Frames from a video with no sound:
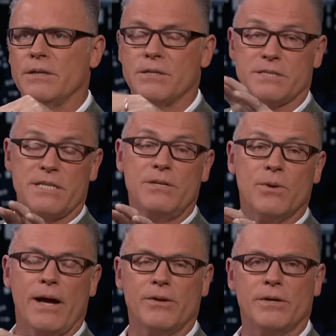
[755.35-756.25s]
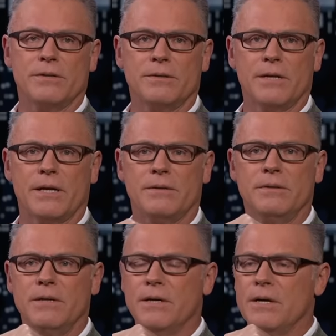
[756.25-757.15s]
the sea rather, and and
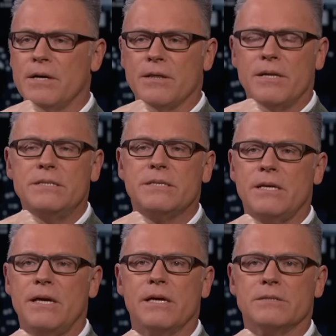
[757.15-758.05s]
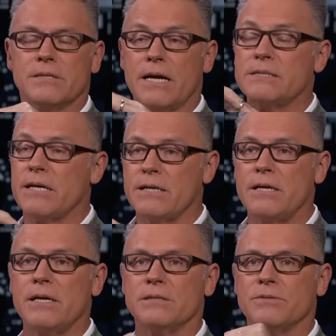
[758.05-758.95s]
these kids, and I say
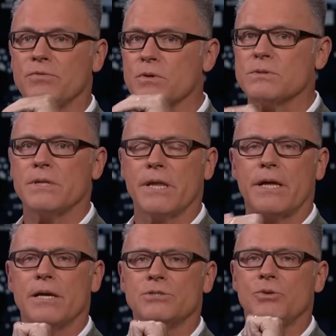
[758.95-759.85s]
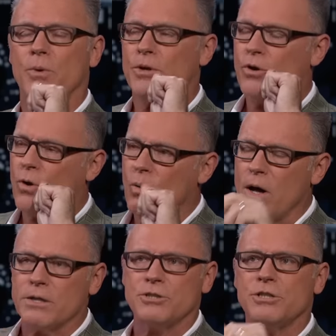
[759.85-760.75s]
kids, the first thing that yeah, gets you when kids. you go
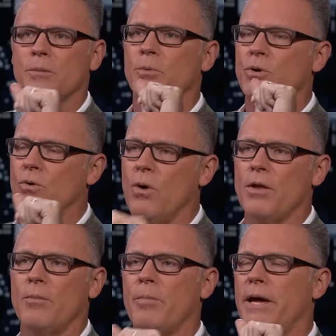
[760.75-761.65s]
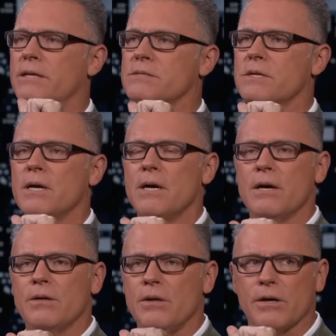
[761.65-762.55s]
on the ship or you go yeah. on the base, yeah.
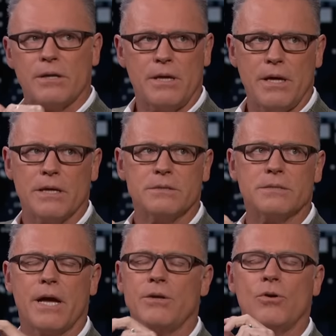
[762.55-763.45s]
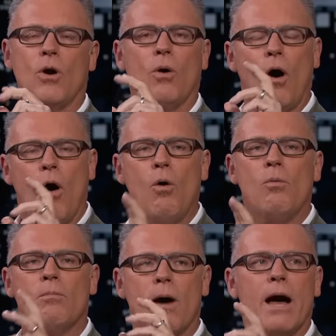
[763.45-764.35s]
they're kids. And you go,
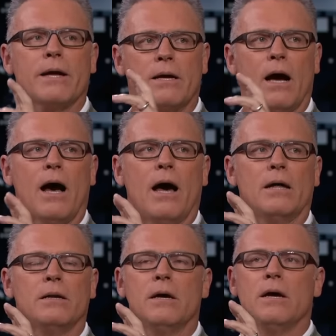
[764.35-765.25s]
oh my God,